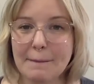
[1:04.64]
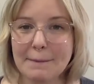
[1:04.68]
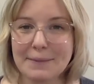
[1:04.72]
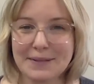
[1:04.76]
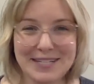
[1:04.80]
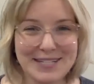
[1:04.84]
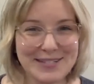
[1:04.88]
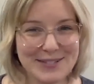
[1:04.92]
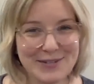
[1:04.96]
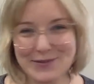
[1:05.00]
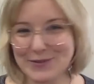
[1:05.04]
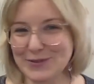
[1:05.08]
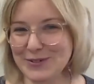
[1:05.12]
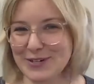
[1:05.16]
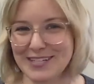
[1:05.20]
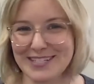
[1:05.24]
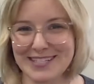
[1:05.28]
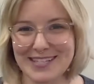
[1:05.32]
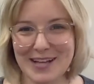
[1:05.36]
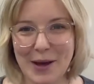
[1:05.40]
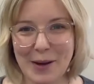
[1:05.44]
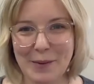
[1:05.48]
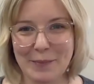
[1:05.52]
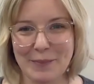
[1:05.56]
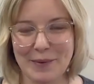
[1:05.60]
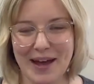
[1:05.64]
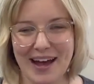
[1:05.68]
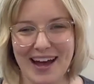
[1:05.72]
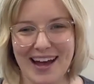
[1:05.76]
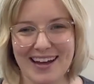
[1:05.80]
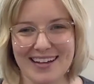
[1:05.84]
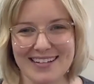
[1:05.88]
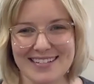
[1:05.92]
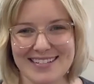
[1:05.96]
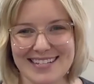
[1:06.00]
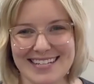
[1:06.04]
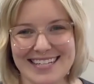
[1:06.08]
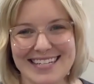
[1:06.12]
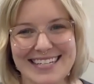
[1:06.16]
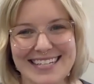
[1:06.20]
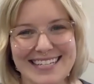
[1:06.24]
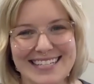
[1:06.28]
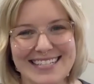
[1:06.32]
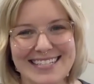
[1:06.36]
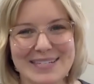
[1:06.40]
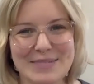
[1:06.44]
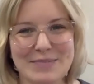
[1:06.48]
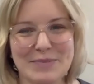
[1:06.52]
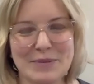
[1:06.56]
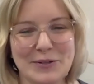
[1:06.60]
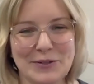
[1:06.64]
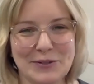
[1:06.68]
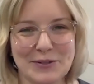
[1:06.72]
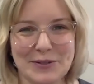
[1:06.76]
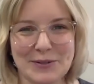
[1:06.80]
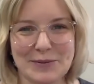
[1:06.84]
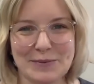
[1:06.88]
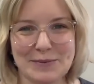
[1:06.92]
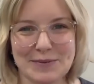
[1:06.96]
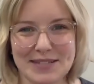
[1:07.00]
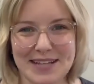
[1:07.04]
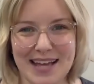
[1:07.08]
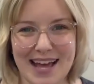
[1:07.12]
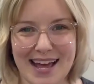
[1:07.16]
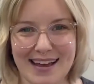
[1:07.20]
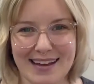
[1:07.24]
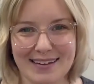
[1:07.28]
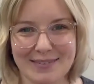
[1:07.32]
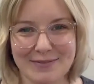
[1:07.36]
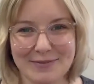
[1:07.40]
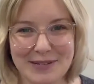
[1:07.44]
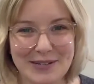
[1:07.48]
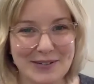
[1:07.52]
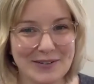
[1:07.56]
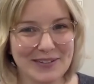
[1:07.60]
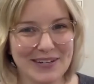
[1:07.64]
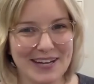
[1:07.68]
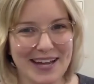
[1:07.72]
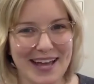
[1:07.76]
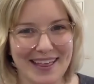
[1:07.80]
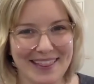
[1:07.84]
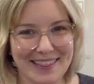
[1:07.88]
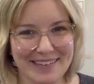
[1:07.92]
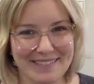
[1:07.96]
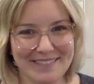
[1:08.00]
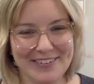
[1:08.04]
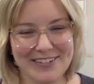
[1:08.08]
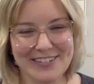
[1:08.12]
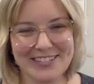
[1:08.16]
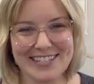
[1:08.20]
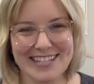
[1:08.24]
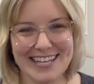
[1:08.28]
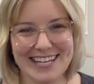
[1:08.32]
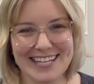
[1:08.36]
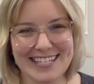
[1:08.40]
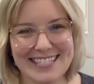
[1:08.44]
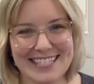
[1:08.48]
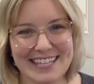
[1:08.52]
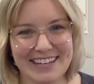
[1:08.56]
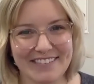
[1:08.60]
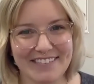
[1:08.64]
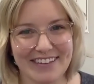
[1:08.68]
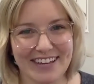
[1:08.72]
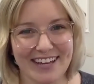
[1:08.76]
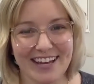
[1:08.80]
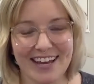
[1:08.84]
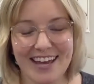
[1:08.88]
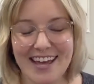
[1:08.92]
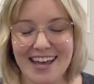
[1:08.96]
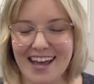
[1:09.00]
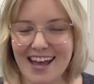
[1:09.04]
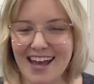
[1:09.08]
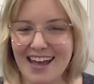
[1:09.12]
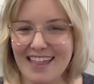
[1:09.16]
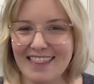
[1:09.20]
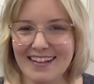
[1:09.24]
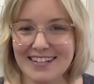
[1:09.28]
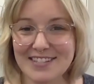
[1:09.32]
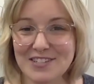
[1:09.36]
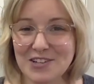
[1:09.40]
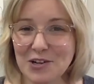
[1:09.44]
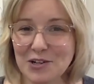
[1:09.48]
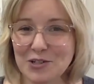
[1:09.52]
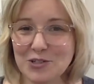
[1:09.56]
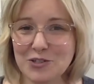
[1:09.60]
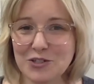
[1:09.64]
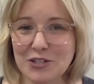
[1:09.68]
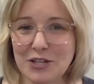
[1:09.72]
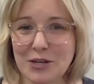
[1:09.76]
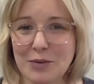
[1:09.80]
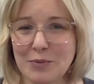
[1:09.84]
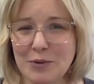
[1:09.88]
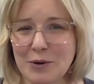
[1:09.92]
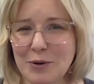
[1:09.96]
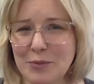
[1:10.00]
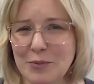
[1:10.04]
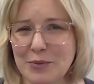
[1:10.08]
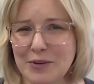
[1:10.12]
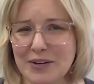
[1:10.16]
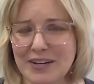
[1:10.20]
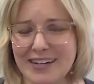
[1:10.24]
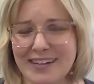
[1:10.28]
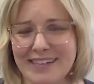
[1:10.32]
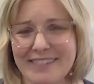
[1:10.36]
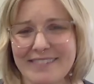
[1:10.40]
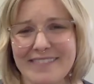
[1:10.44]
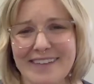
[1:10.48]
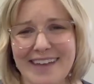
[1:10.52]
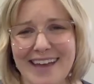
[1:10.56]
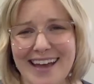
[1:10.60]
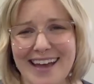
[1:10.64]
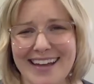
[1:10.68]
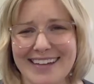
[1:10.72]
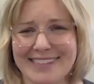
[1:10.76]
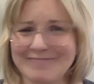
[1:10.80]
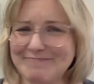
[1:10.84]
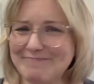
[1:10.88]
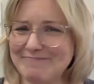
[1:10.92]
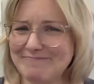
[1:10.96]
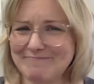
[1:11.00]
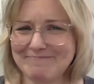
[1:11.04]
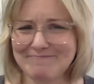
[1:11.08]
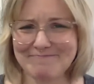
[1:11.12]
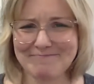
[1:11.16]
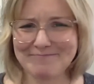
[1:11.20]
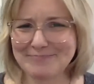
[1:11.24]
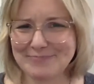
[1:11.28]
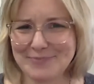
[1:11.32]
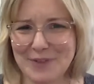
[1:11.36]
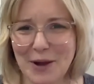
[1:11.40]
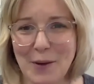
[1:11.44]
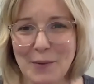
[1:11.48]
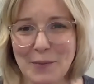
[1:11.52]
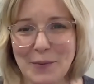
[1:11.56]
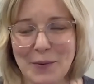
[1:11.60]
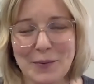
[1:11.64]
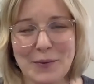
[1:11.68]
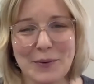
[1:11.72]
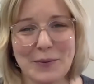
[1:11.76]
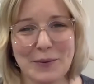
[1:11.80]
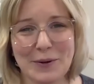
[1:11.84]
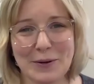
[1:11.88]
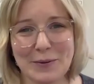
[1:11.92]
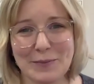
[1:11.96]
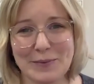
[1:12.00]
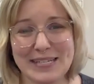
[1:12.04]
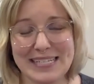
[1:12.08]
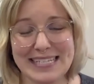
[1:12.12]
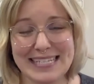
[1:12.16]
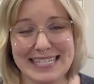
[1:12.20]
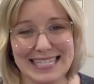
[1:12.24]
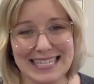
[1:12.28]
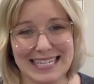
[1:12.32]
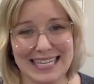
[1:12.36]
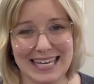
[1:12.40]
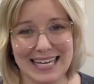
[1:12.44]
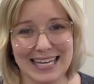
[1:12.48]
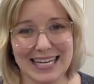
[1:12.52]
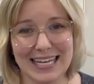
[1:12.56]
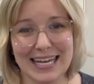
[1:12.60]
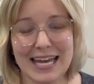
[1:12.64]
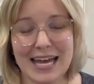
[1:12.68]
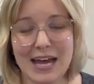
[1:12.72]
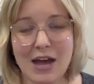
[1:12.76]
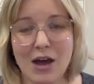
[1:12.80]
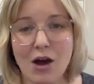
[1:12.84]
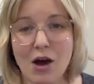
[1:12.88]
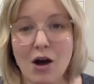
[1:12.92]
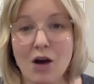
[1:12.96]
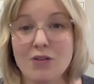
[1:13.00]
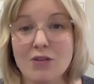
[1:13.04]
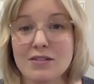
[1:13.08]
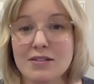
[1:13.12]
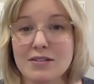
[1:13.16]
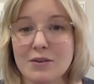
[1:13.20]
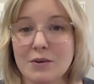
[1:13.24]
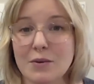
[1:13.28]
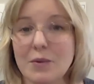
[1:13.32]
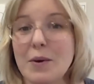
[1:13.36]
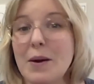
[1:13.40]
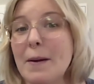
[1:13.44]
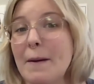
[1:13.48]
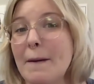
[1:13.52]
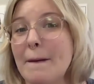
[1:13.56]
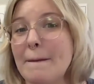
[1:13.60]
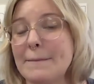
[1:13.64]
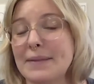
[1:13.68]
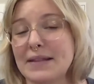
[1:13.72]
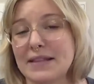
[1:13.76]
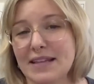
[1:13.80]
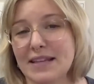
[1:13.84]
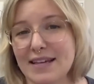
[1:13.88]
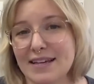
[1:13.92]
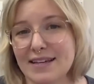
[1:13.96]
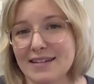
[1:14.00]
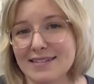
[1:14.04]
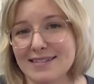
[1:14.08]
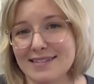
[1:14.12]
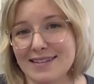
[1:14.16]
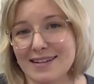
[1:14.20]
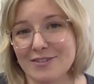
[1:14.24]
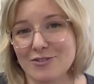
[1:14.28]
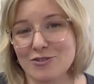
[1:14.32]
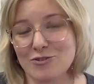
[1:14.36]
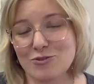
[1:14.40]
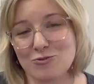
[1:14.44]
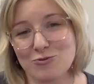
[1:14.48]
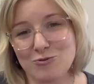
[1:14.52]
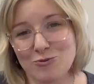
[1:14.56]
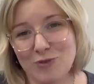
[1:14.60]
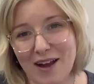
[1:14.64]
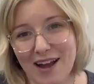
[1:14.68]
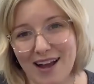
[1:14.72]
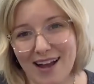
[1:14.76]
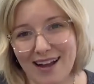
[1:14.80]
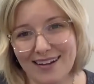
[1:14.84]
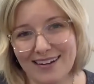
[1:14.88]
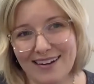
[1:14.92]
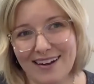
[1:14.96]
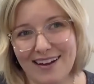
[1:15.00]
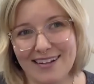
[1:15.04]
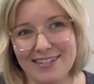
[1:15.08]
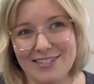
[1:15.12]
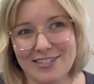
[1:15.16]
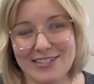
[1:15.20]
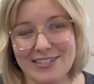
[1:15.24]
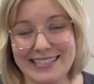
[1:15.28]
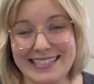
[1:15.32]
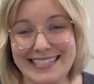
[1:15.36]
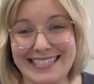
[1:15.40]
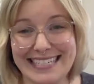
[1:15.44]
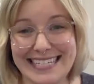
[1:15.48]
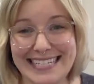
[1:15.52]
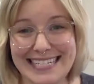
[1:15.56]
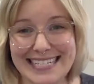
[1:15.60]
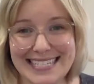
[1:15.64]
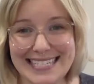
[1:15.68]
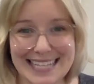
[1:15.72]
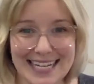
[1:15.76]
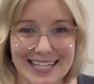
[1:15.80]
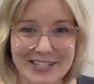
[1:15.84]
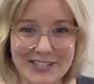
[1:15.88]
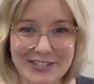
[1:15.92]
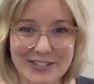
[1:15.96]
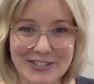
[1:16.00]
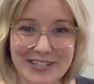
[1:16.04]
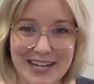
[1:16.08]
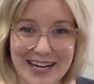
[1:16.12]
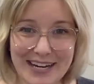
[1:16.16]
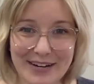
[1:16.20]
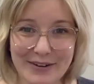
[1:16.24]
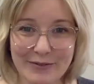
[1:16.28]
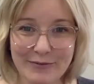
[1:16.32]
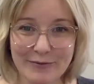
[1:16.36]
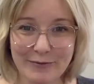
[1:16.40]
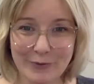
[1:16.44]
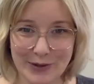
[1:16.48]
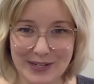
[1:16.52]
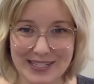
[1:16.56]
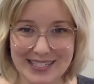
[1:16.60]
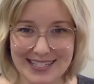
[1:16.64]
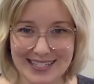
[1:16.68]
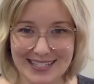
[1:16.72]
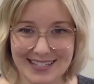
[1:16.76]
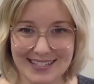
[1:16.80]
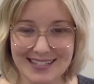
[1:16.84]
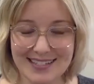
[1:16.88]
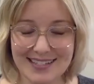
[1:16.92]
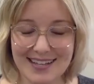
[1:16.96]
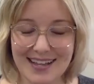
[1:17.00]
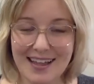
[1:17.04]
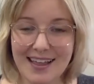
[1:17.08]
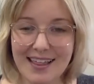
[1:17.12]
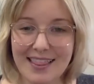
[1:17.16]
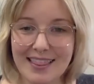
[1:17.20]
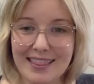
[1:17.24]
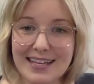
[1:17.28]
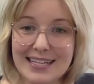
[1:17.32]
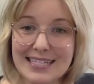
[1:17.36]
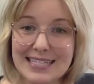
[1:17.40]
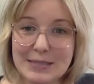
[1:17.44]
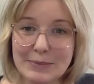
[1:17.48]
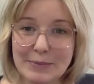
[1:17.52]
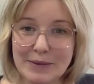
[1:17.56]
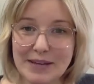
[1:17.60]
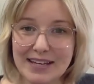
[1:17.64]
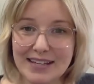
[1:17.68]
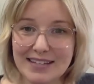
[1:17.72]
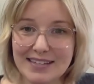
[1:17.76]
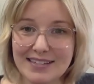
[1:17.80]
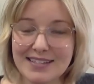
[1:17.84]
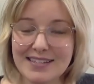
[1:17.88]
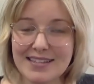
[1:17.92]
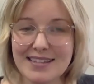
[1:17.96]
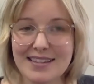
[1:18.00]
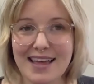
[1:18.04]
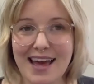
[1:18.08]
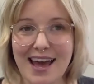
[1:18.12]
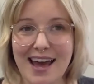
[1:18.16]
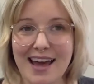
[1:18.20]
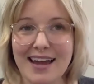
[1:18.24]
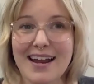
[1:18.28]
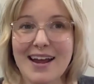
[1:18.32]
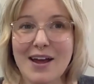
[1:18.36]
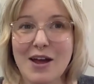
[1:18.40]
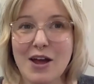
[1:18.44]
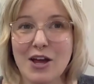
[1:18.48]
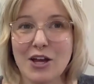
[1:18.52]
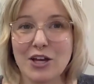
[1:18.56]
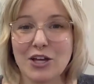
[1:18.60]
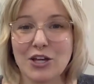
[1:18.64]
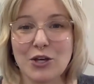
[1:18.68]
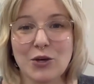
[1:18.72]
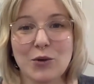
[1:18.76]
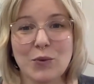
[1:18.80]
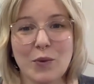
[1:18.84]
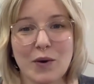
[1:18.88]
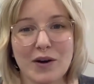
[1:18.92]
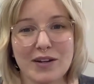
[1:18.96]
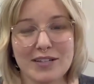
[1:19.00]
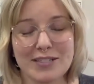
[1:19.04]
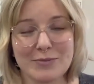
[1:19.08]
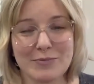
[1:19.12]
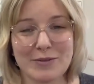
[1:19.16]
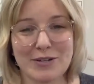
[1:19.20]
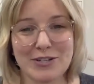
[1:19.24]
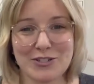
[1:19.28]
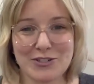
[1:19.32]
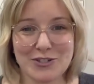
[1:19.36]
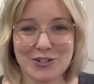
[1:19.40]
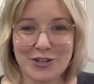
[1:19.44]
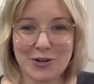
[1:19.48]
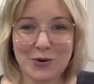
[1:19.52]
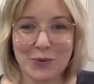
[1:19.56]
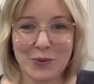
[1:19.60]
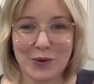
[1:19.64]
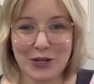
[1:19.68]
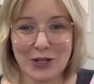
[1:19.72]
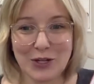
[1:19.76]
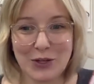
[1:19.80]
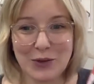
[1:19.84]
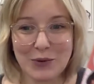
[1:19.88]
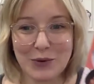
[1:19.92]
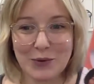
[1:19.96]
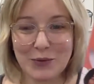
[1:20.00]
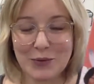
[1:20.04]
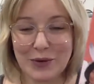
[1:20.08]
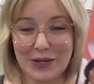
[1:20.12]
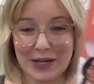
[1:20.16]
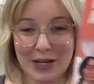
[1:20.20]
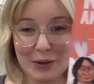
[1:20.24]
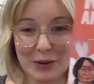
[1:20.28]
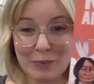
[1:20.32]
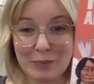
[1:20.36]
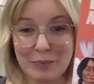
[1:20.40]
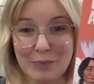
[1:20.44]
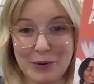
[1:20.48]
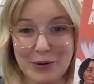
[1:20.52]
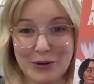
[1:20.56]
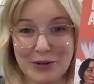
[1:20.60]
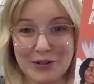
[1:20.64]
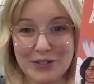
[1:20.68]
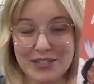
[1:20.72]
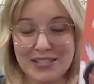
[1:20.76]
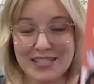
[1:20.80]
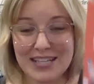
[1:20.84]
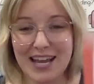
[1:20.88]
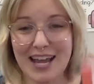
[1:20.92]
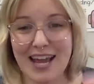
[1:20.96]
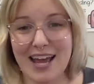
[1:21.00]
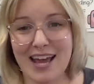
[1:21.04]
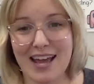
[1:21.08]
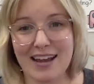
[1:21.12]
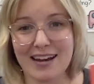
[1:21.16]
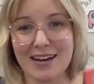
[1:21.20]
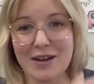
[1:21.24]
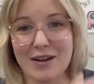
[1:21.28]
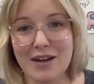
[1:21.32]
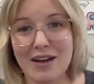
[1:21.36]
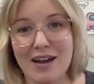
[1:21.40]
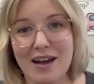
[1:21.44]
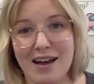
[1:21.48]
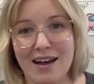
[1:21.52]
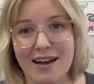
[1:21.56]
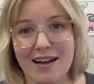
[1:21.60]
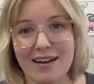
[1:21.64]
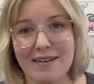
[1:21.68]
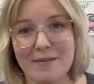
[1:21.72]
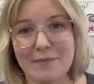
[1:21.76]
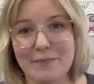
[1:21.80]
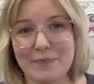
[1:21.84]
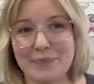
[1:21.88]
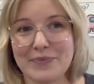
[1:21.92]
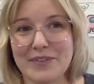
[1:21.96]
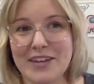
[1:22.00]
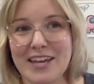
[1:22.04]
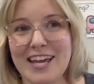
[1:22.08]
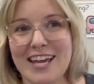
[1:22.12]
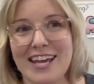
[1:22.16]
Please don't dress up as Indians and pilgrims and recreate the first Thanksgiving. That's culturally appropriative and not what we want to be seeing. Also, please try not to decenter Native voices. This means that you want to make sure that when you are reading books and um,